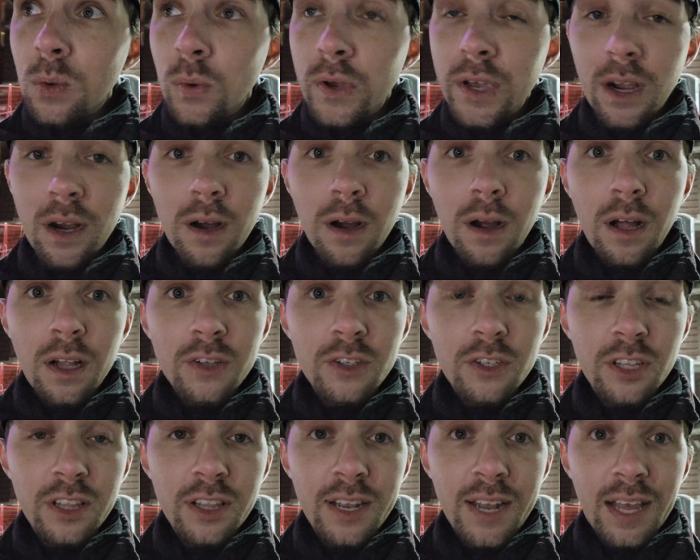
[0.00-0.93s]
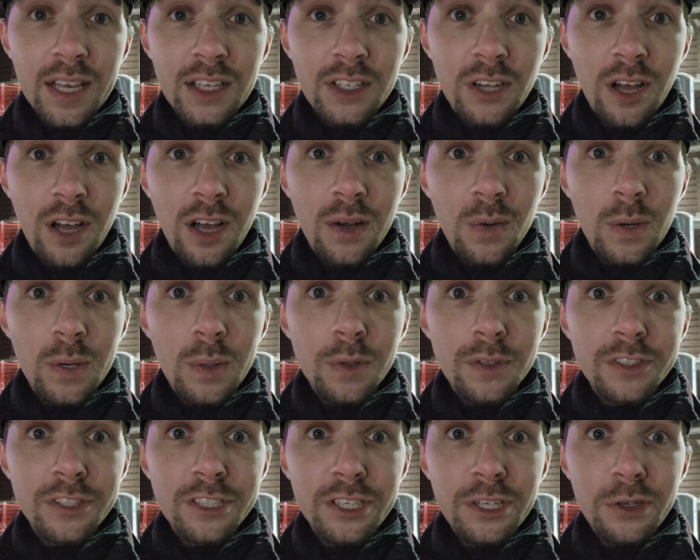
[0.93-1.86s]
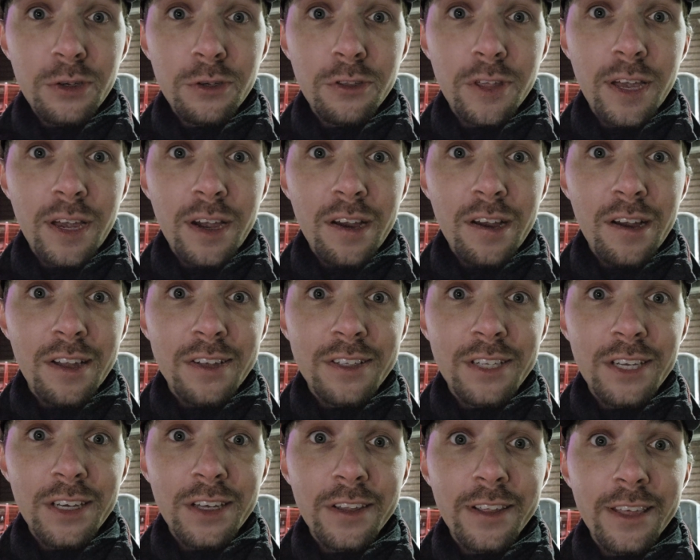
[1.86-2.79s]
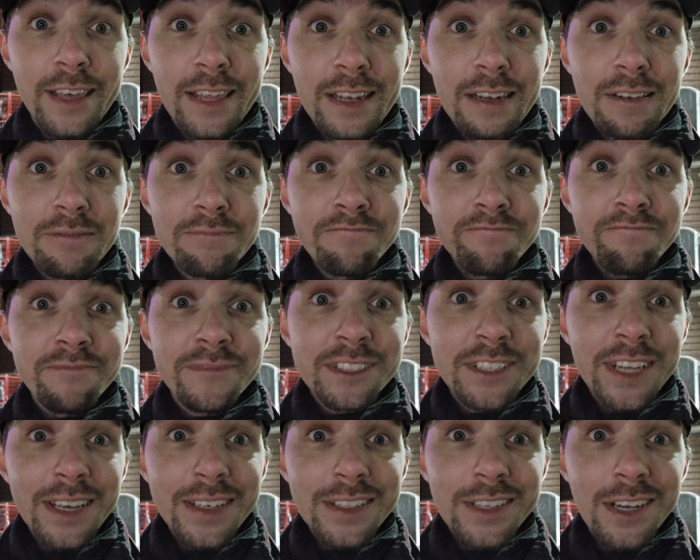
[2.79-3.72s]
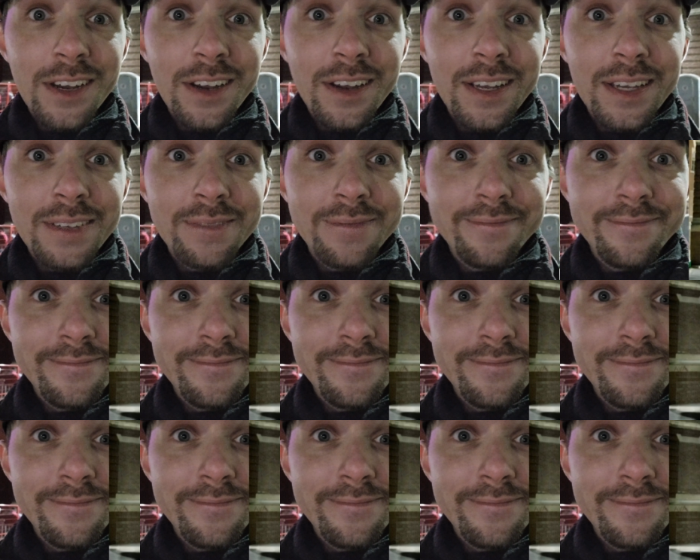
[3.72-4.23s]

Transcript: We are on to the next haunt. We will see you there. Until then, stay scary.